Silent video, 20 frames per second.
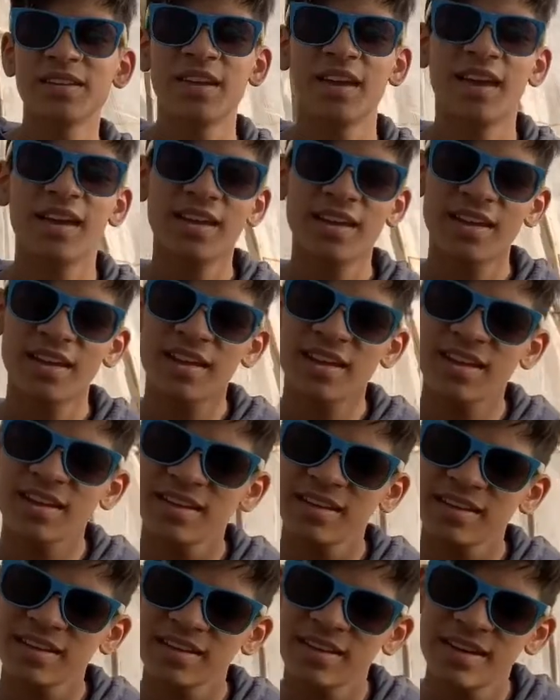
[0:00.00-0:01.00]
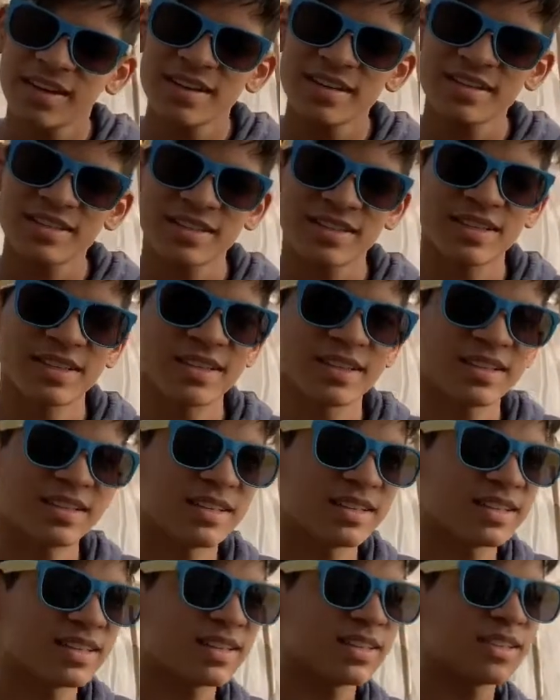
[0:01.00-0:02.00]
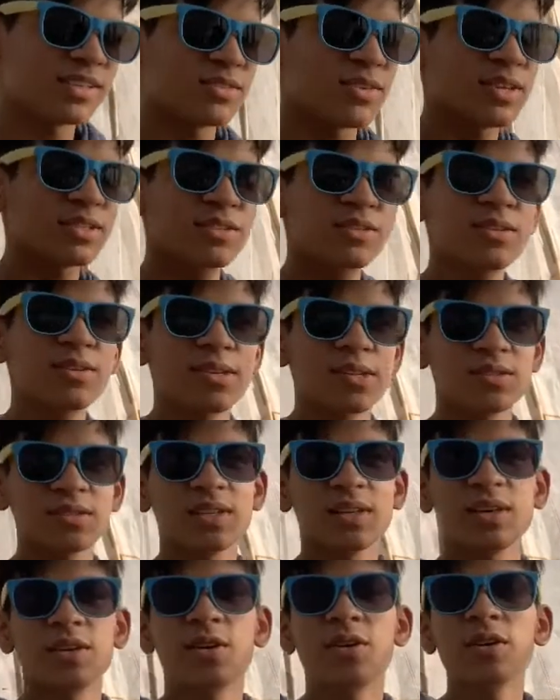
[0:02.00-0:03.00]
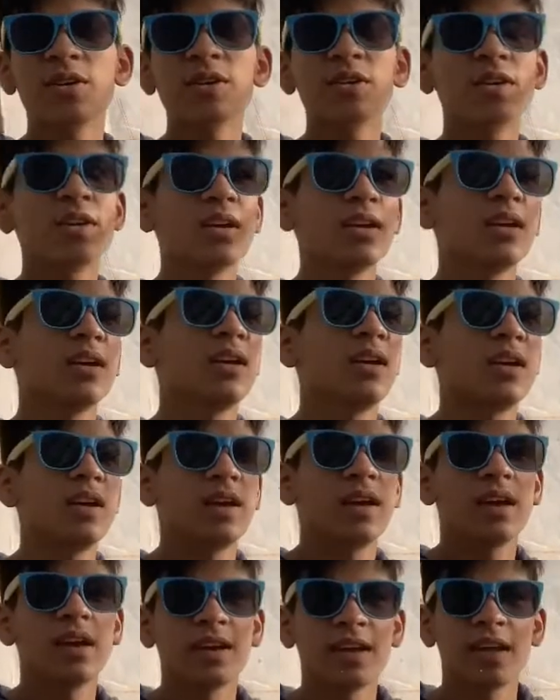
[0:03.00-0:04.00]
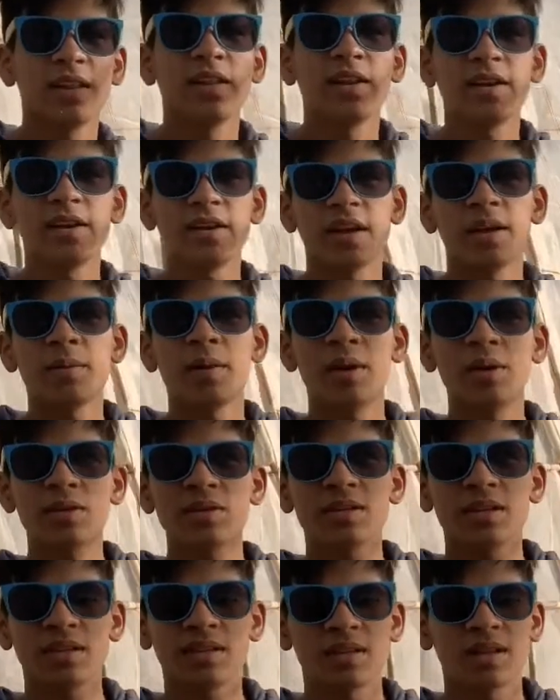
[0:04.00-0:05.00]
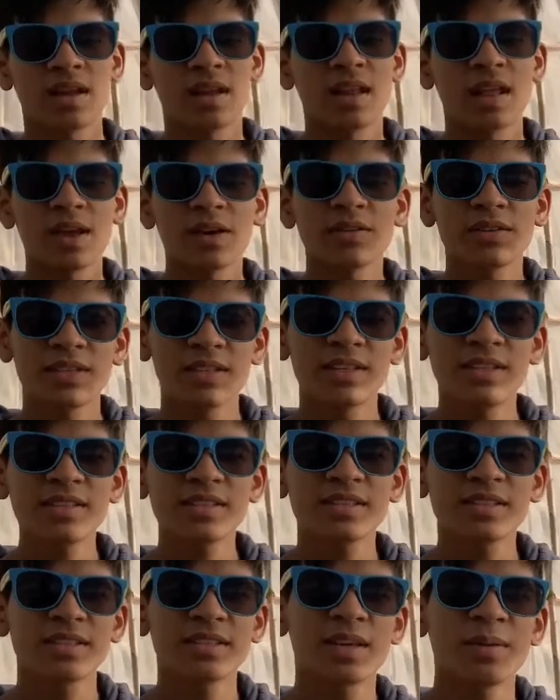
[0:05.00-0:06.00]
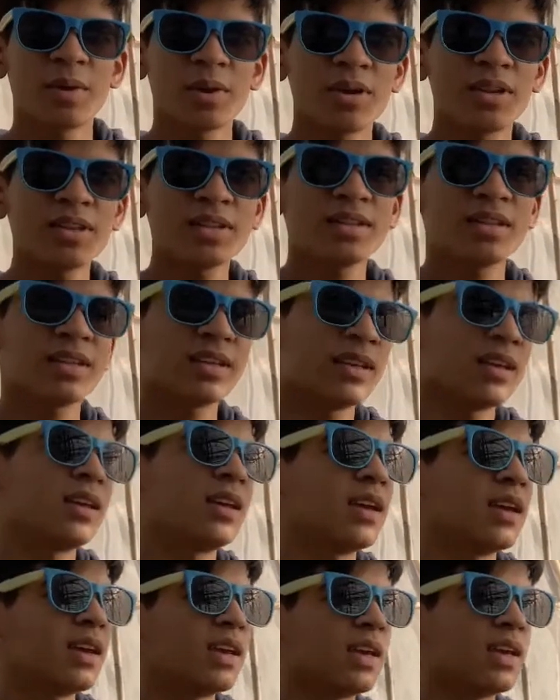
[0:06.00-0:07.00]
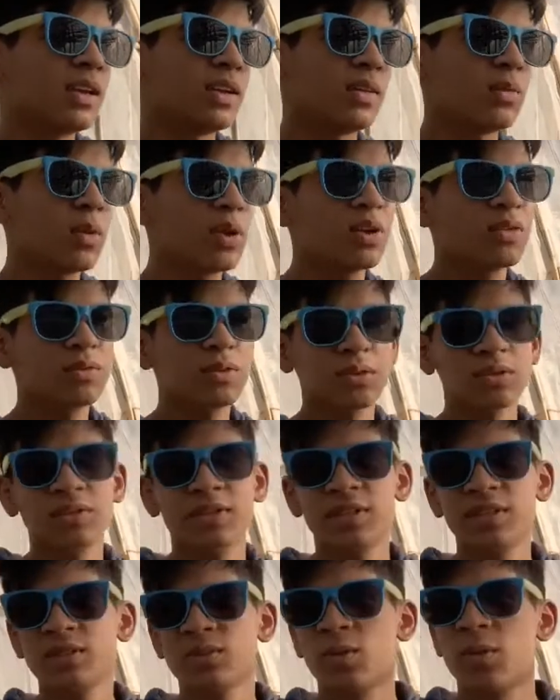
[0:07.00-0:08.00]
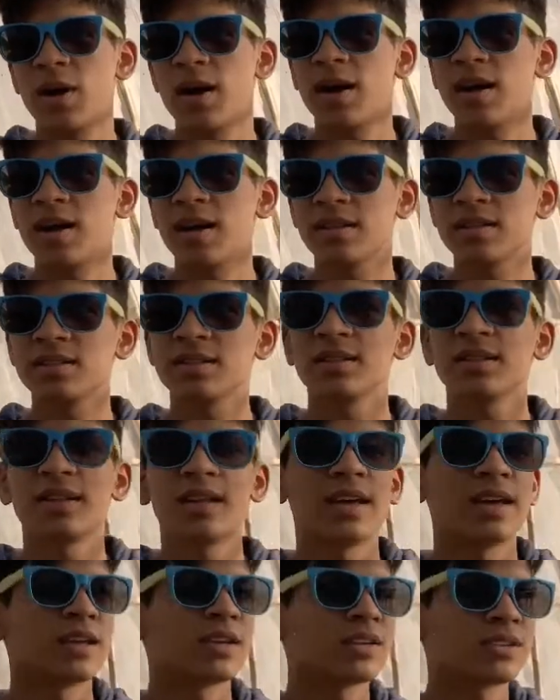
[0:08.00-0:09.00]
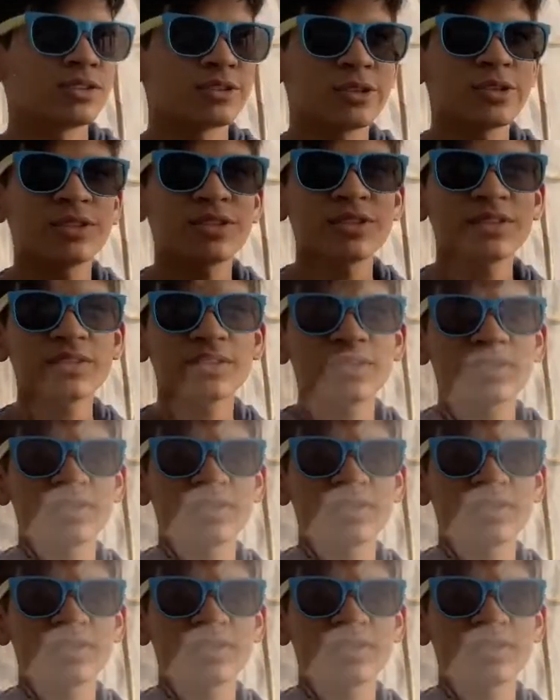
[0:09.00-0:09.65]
eight years in this Rancho SanGregorio, and I learned about it, a lot of things about it. And one of those things was like construction.